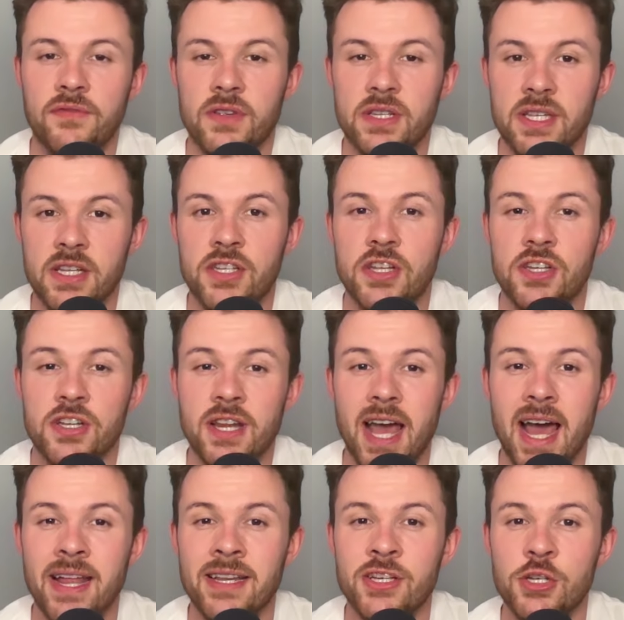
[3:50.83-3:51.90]
decision
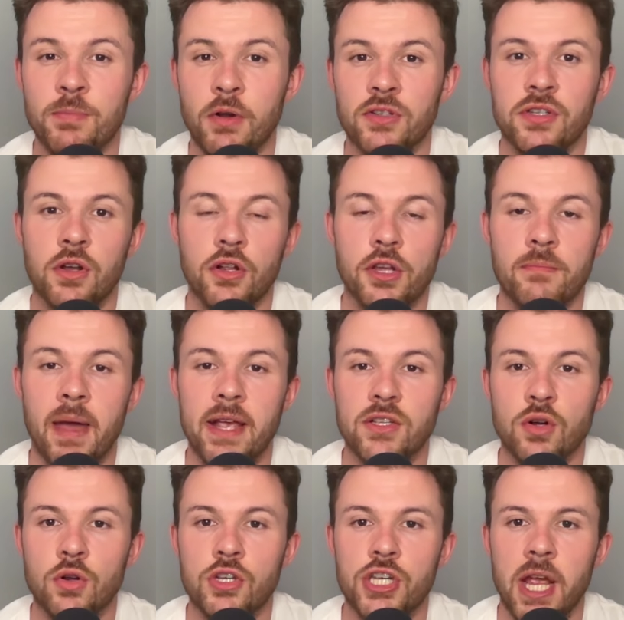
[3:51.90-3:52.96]
Ange Postecoglou makes
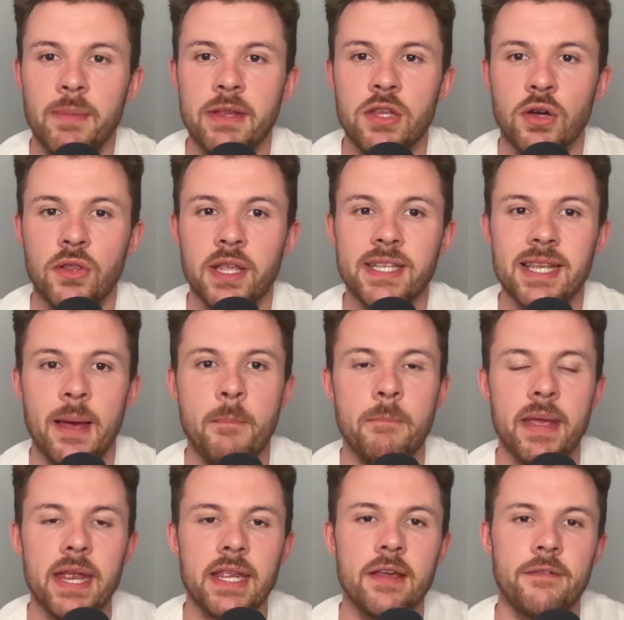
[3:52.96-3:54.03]
on Jamie Donnelly's
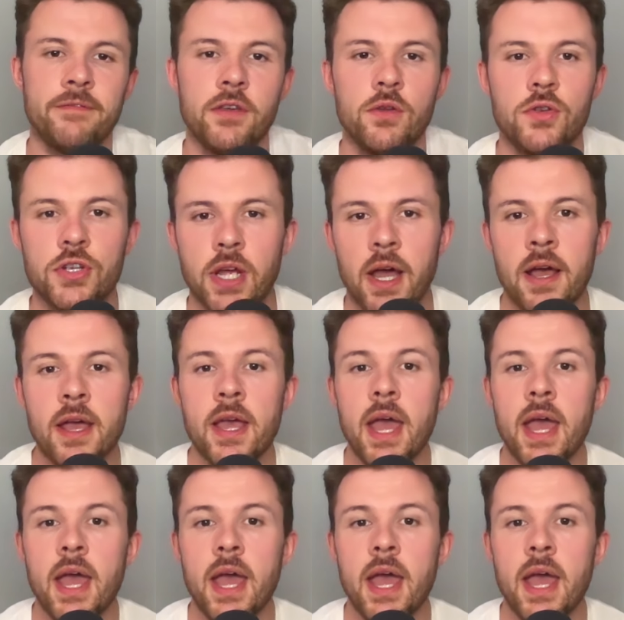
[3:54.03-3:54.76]
immediate future